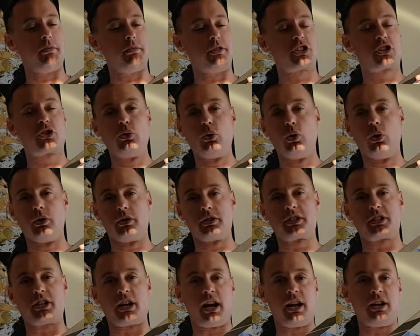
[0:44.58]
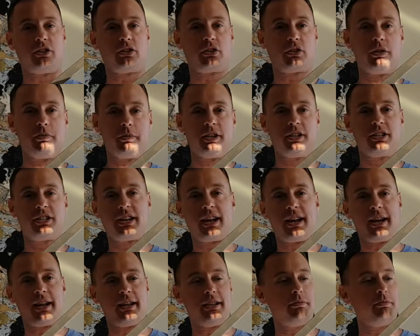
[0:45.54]
schools and tournaments
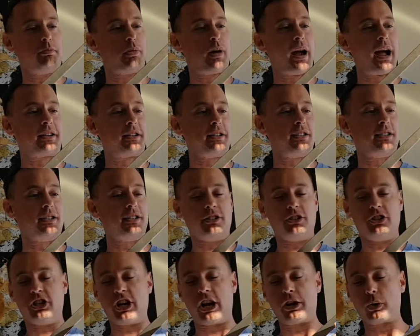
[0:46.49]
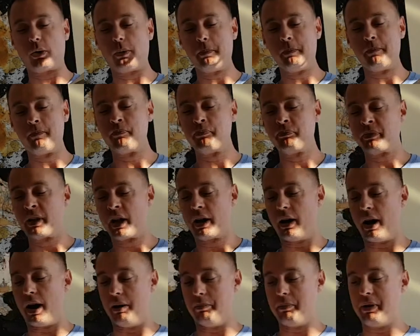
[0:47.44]
and practices in general.
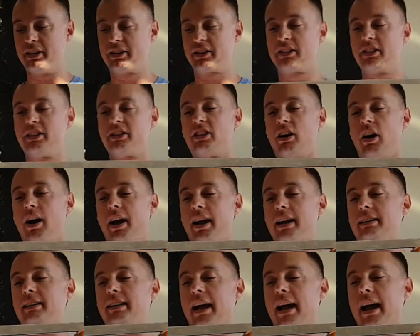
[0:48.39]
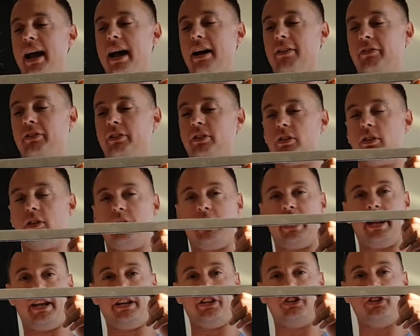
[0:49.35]
It's designed after
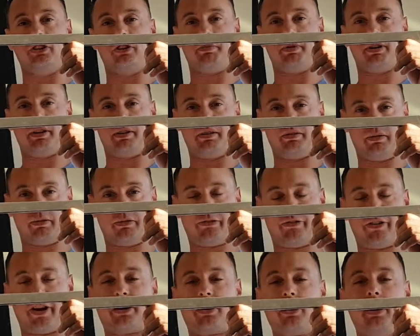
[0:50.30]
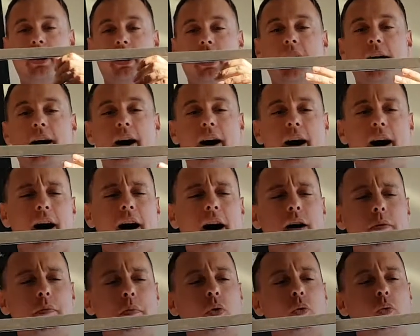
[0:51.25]
a German Feder,
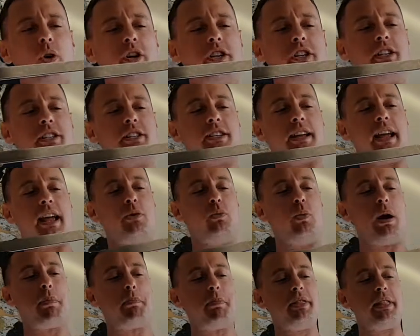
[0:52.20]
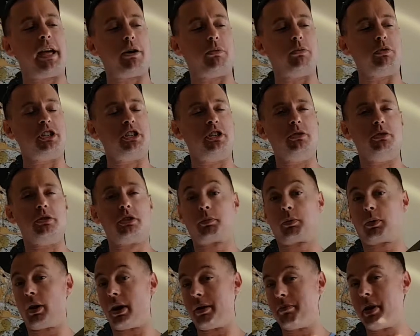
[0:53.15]
which is a weapon that was used
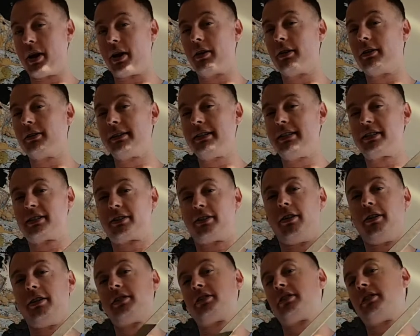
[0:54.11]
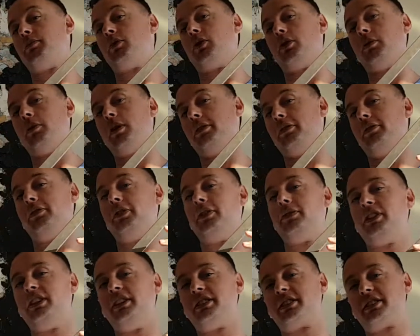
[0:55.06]
primarily starting somewhere around the
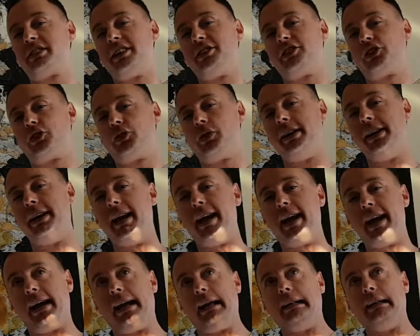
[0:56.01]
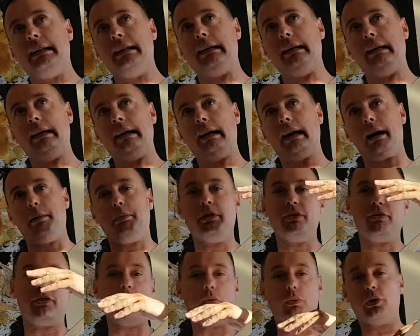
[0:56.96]
15th century and I
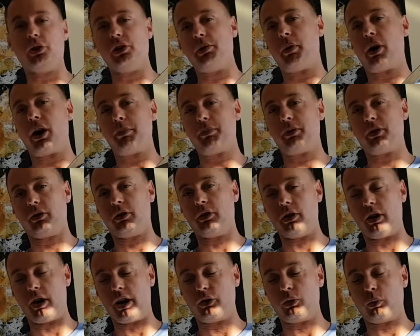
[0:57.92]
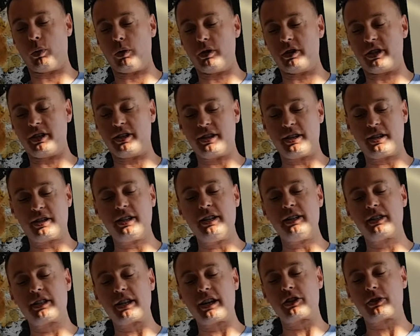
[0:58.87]
believe got really popular towards the
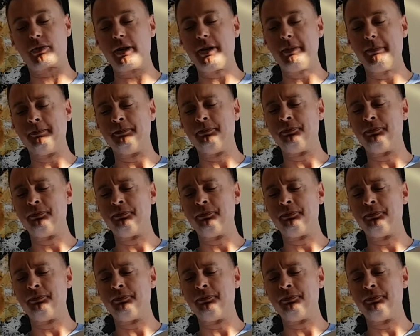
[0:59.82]
16th century.